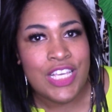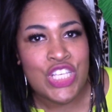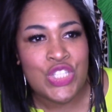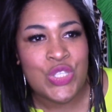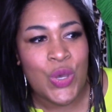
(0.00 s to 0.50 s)

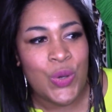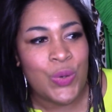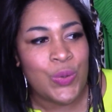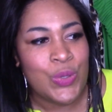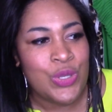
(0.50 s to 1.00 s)

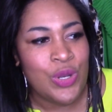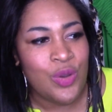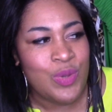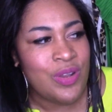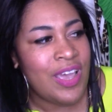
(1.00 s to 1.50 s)
So, you know,
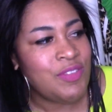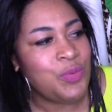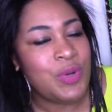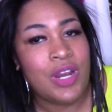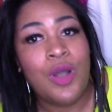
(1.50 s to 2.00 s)
we don't have to
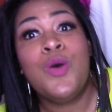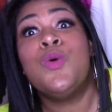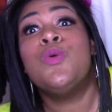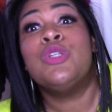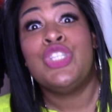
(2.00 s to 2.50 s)
wear a
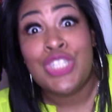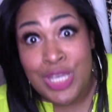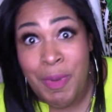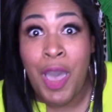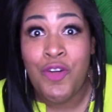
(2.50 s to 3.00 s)
whole
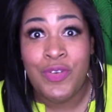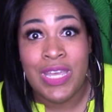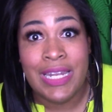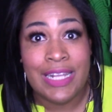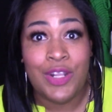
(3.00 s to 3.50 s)
cheap
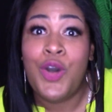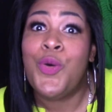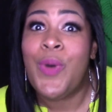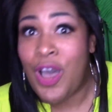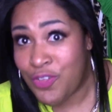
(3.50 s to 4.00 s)
outfit, like the
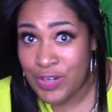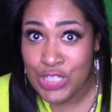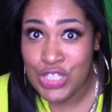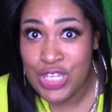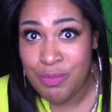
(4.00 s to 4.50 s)
whole outfit
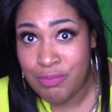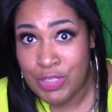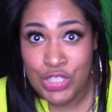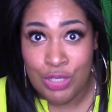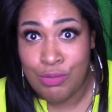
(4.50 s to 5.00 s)
is cheap.
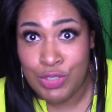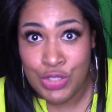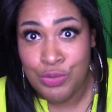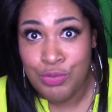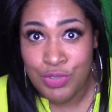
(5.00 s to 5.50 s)
The shirt, the
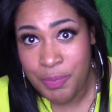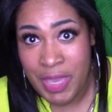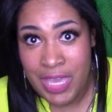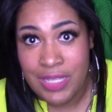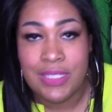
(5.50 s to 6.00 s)
shoes, the
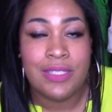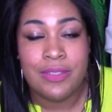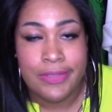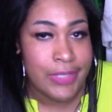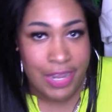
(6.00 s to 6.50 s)
pants,
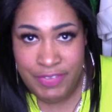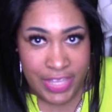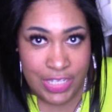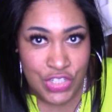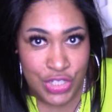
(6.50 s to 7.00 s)

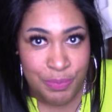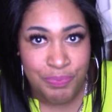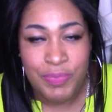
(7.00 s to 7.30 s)
everything's cheap.